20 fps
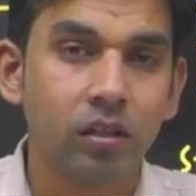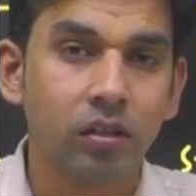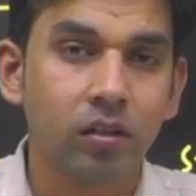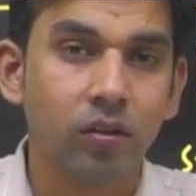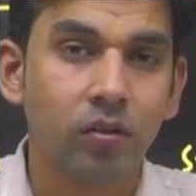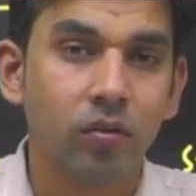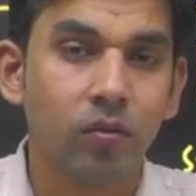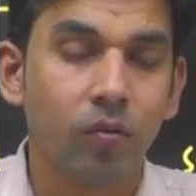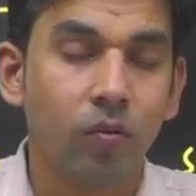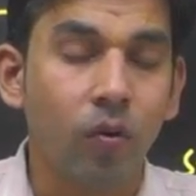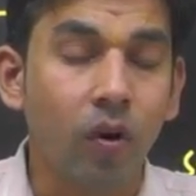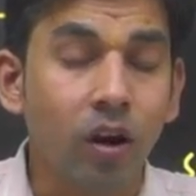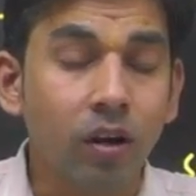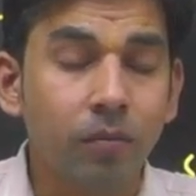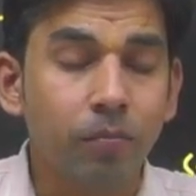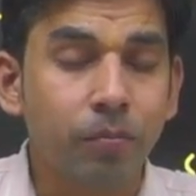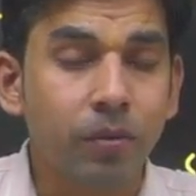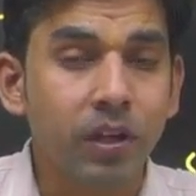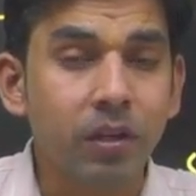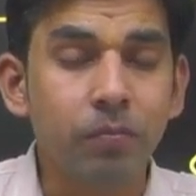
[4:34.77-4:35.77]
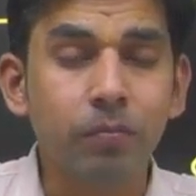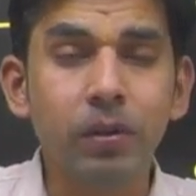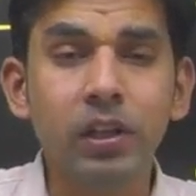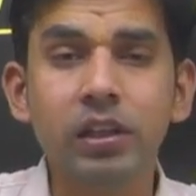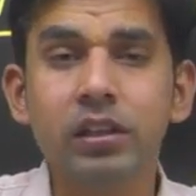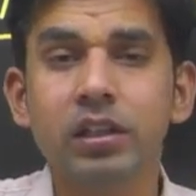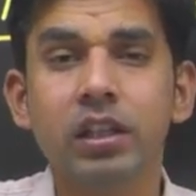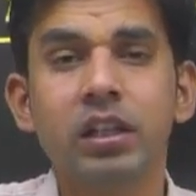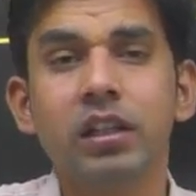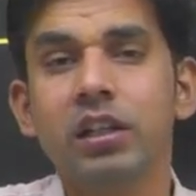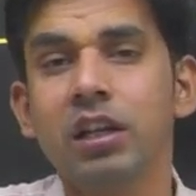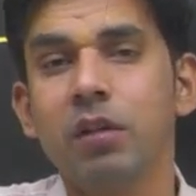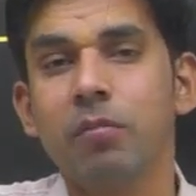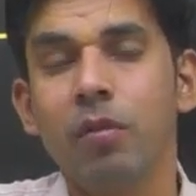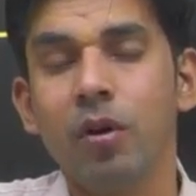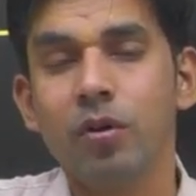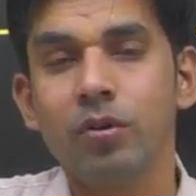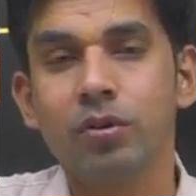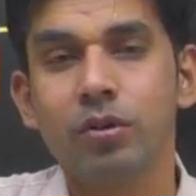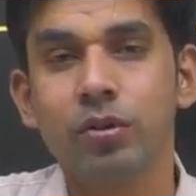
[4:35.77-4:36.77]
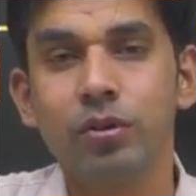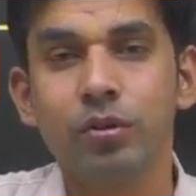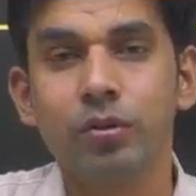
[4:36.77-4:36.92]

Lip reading: what people think about you,